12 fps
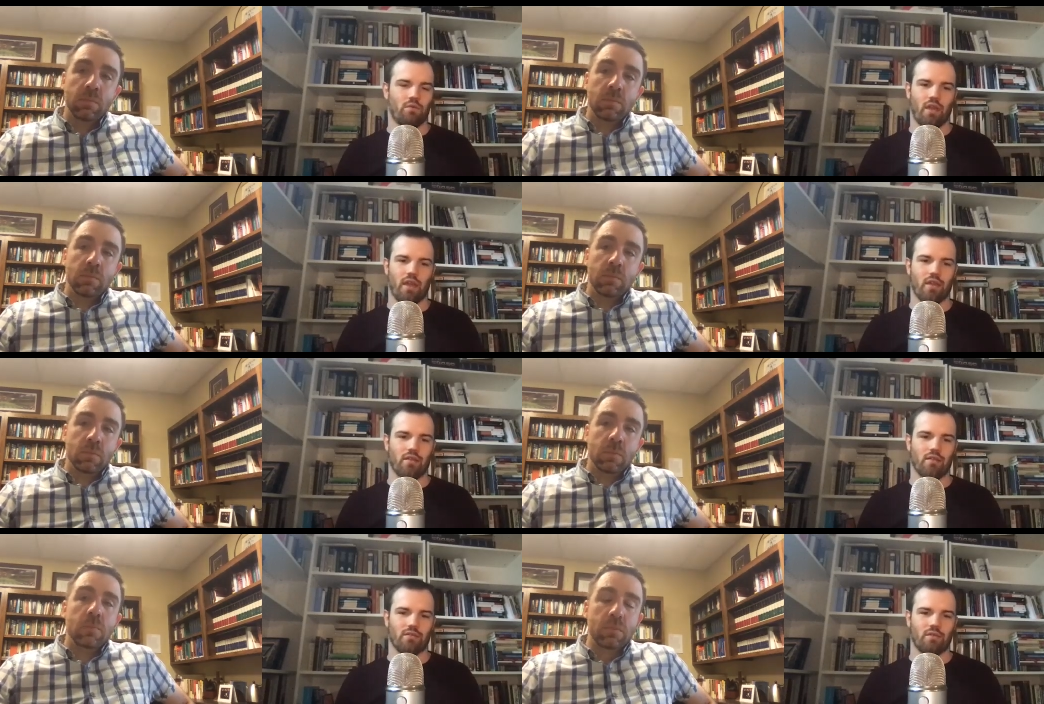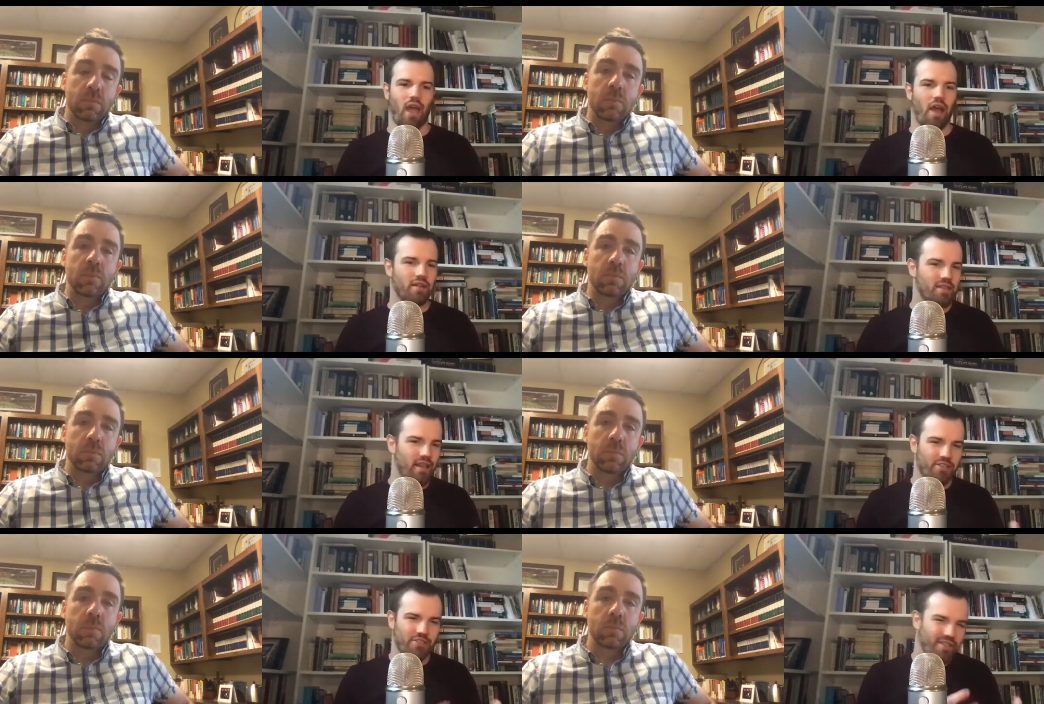Speaker 1: and how does
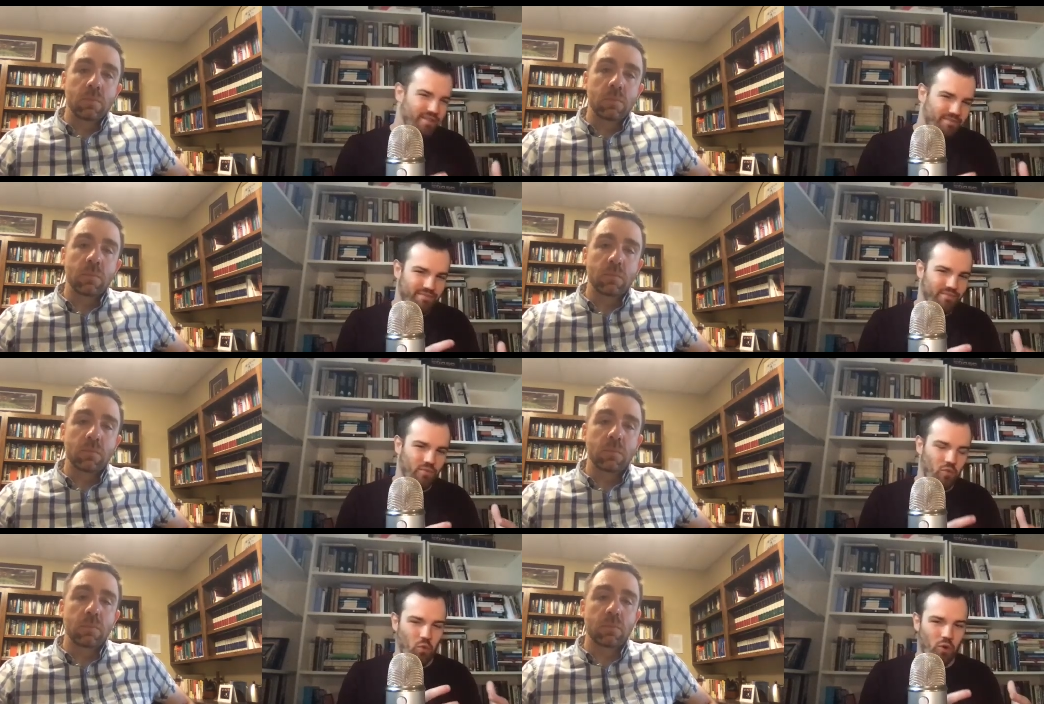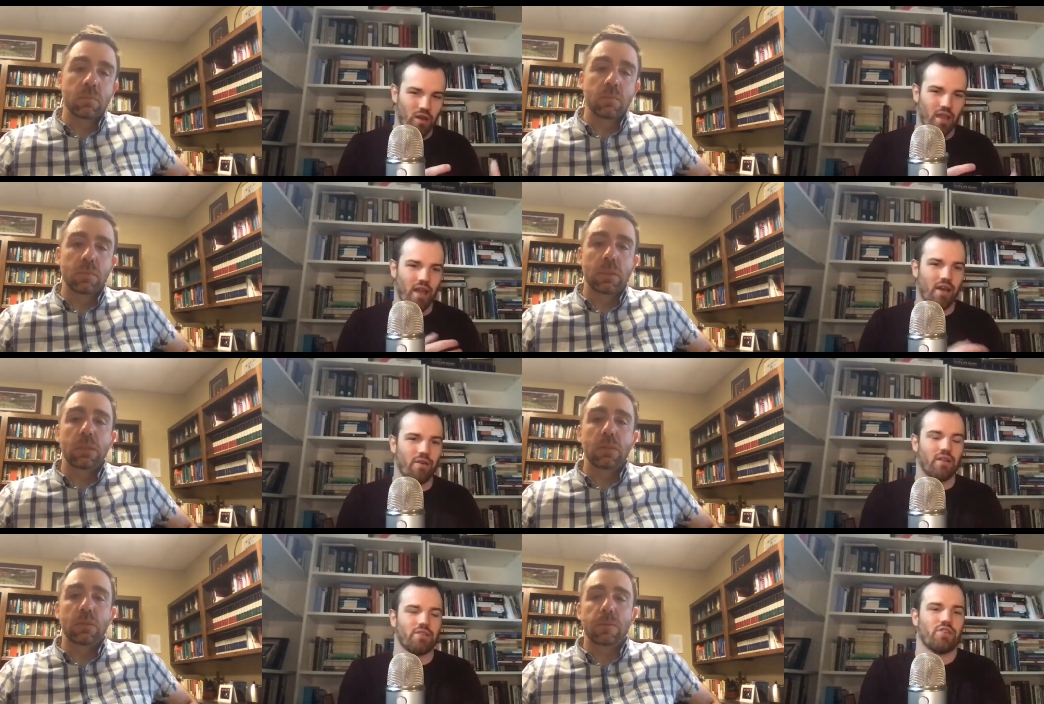that actually work
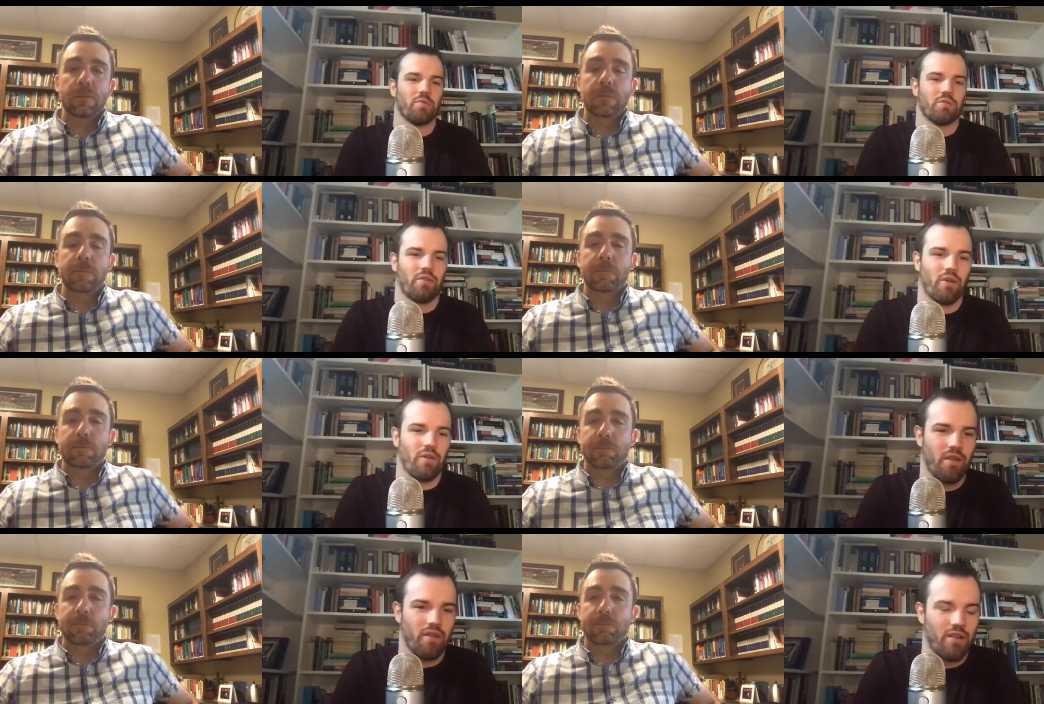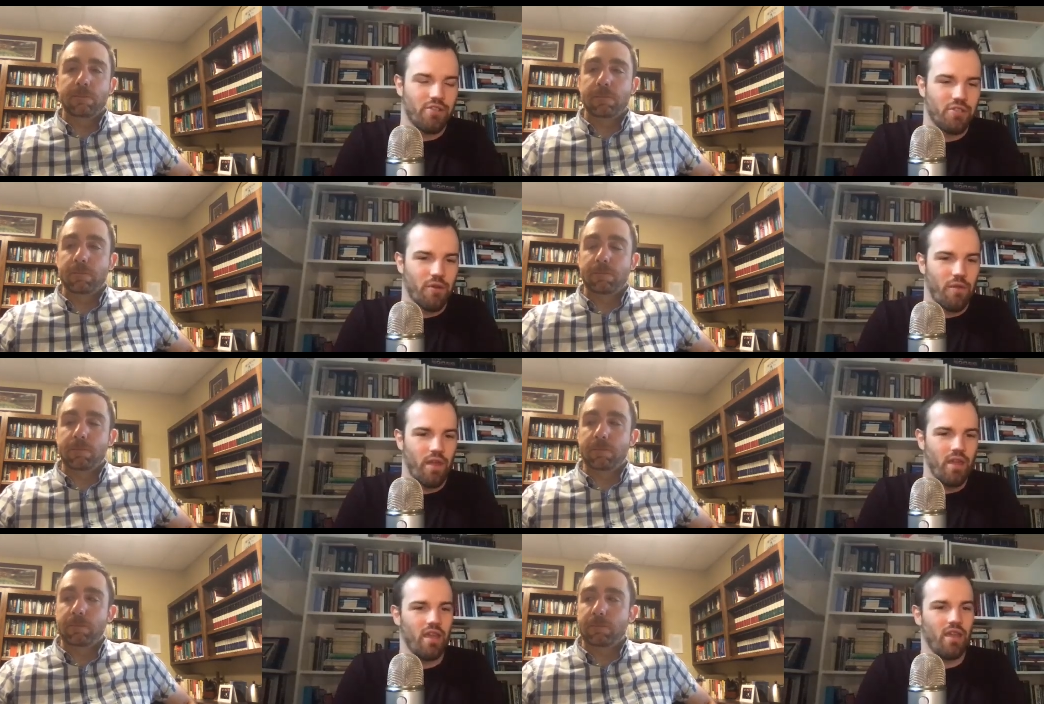out in terms of our theological
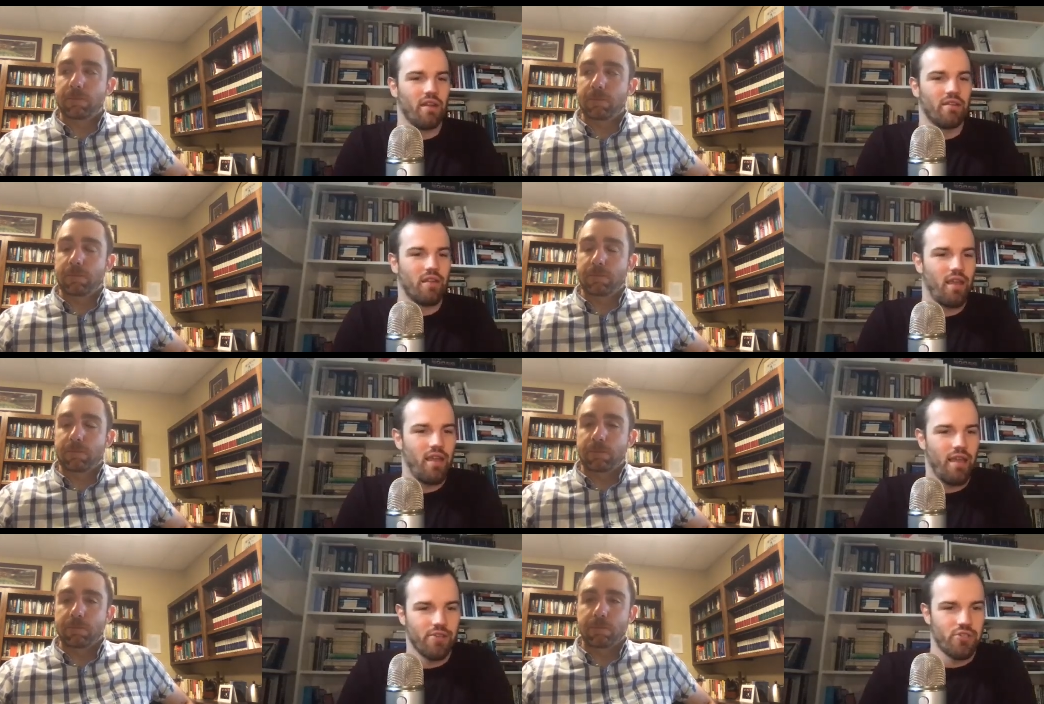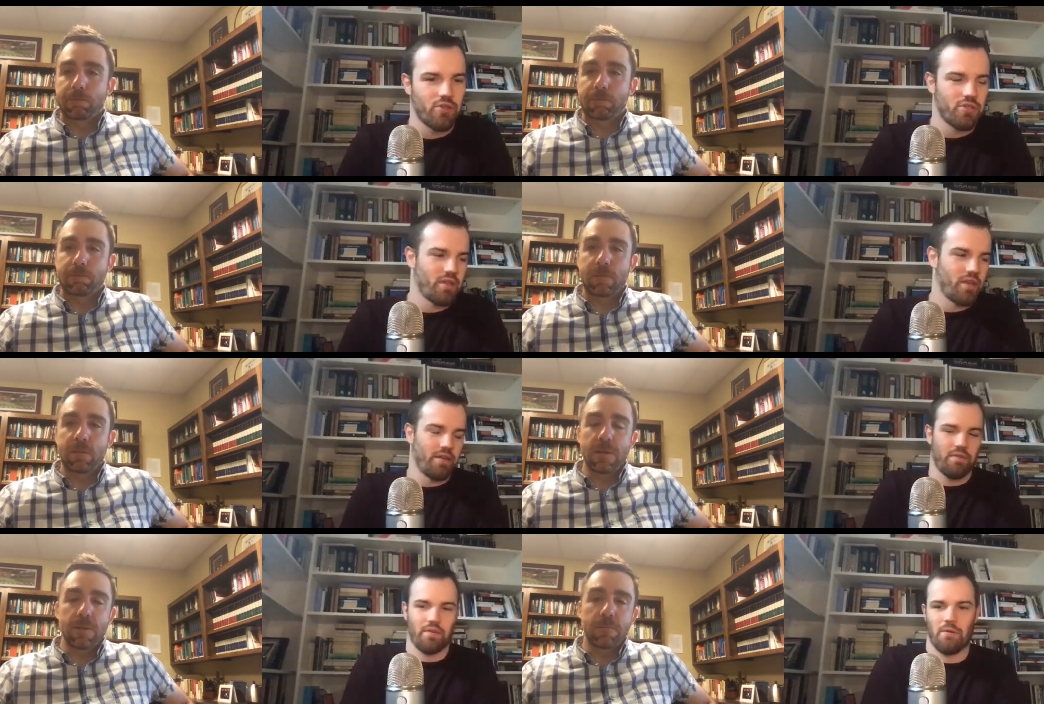thinking and, and church
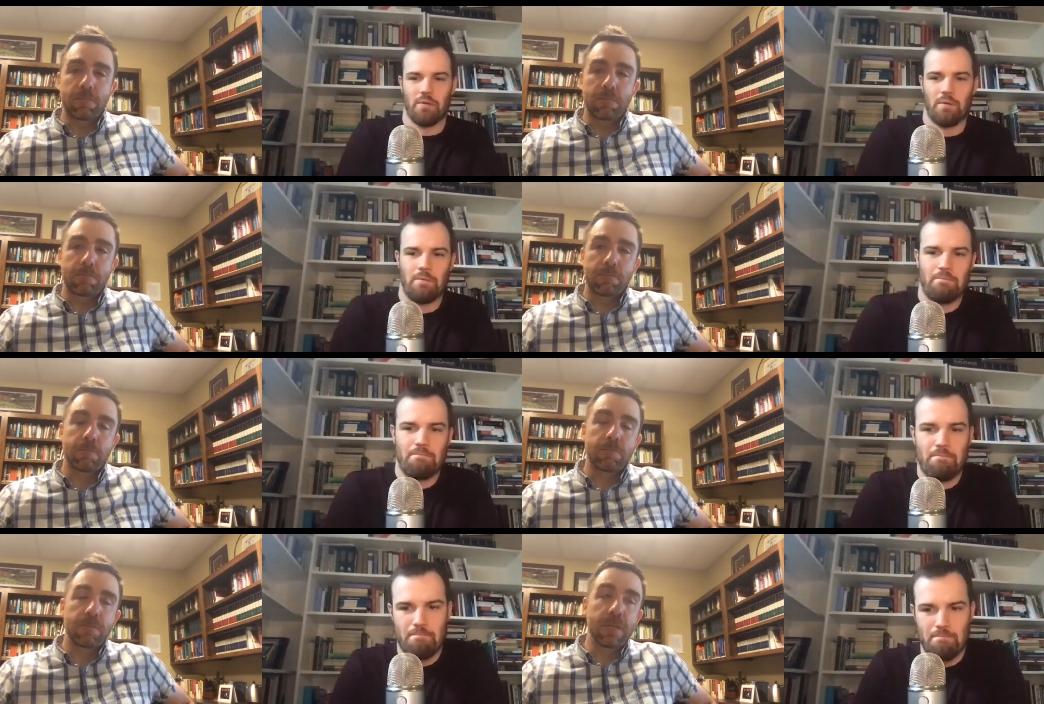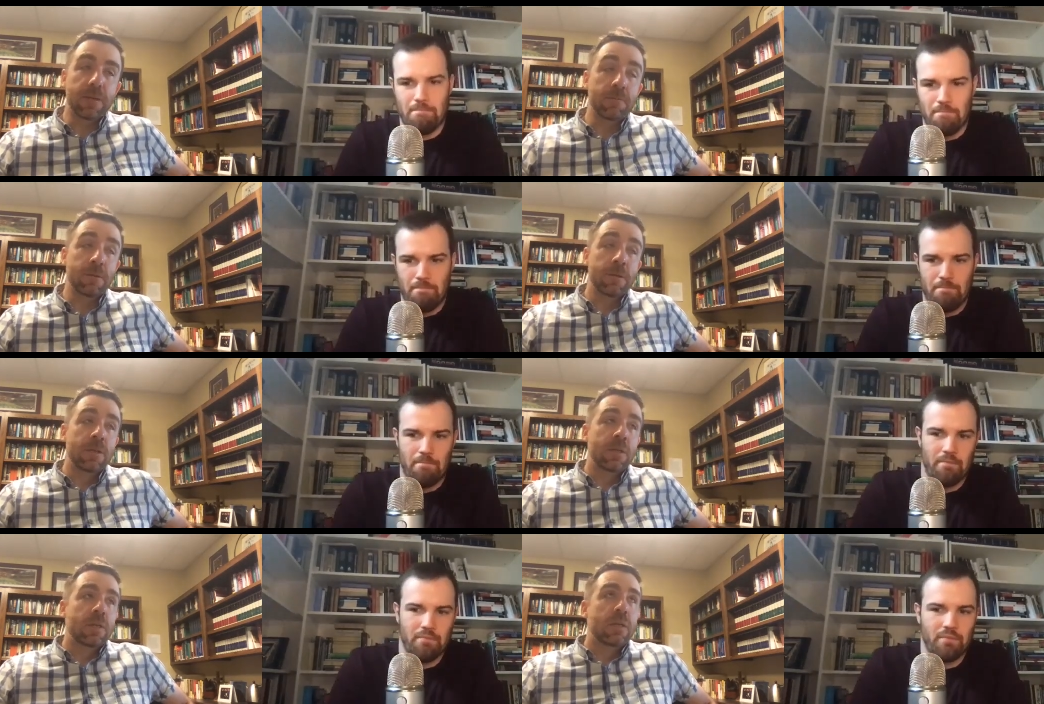life?
Speaker 2: Yeah.
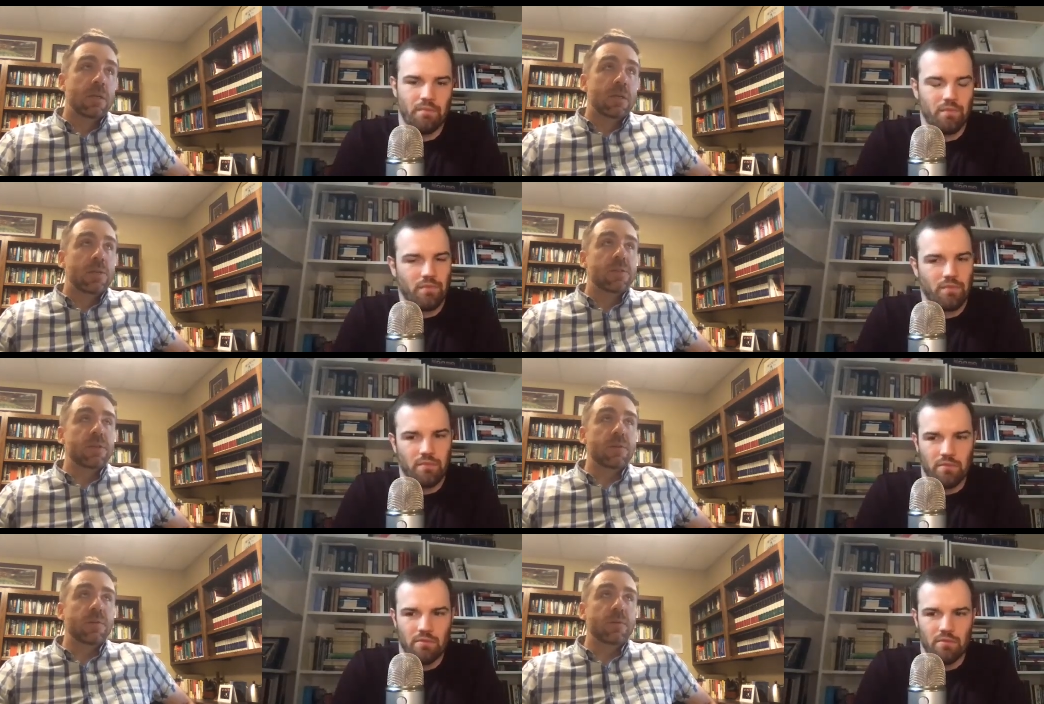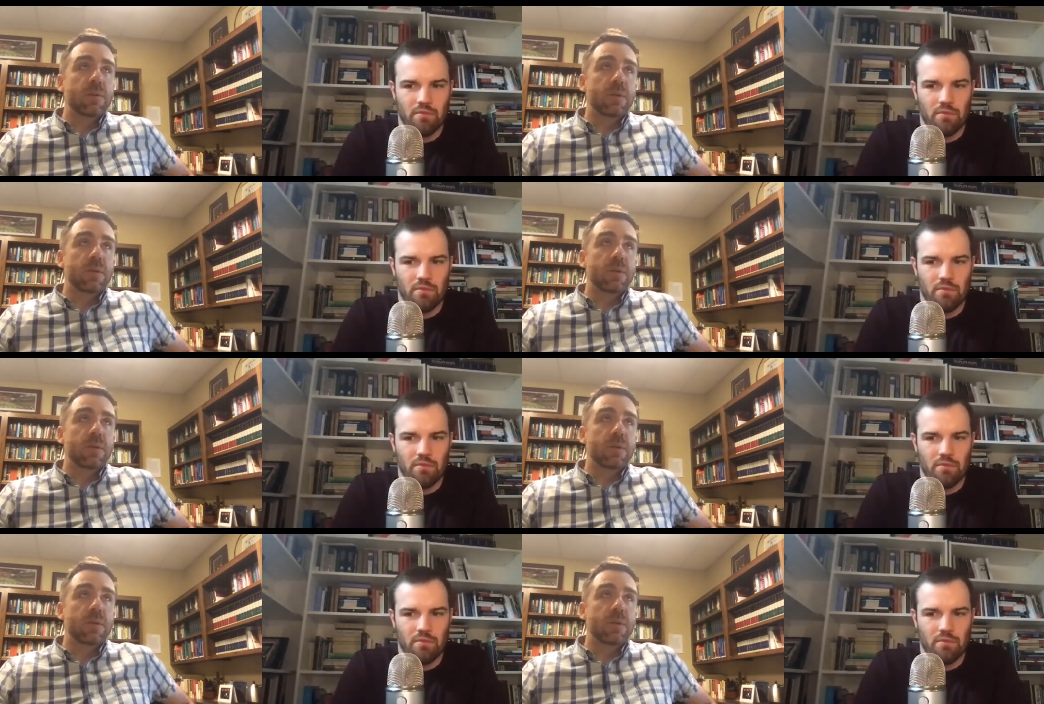So,